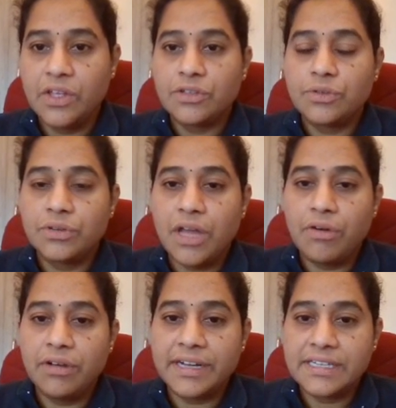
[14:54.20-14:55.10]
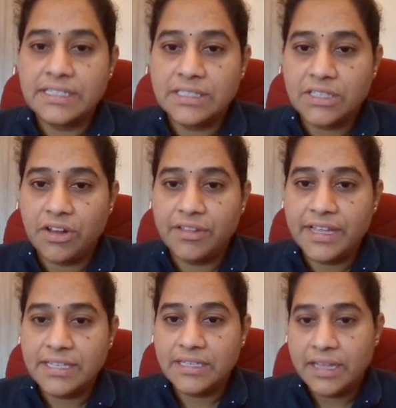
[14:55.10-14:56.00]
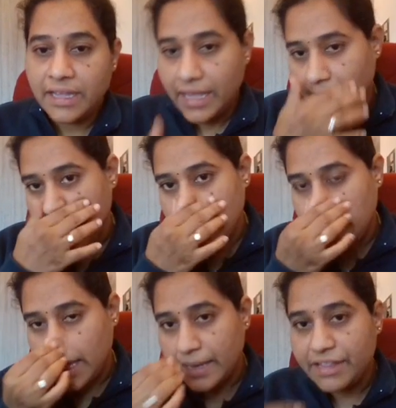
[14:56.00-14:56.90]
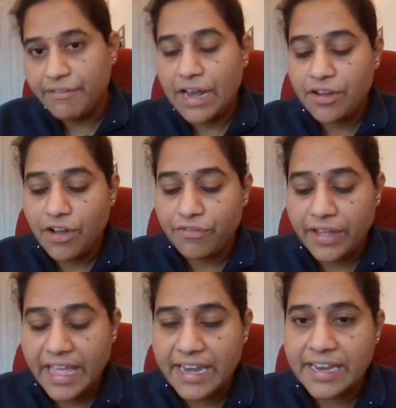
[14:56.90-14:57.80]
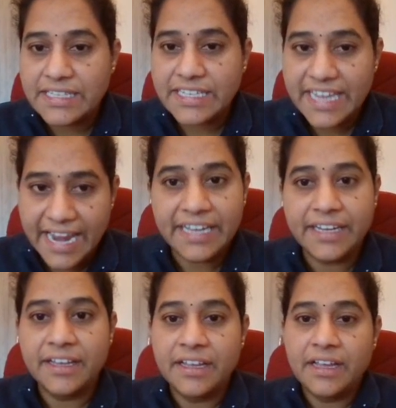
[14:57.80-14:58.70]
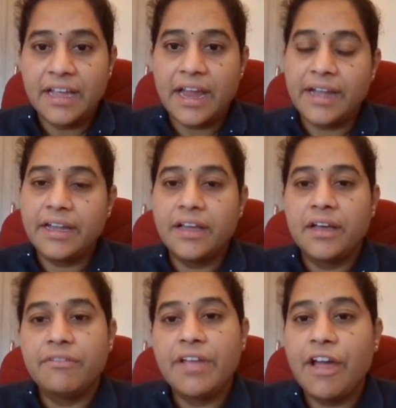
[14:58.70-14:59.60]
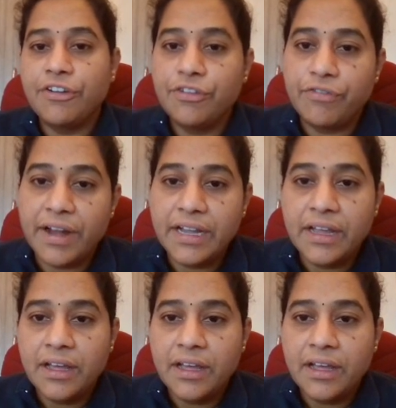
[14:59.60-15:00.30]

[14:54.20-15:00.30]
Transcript: So now let us solve this. Again here the value of n is 8 and we have to find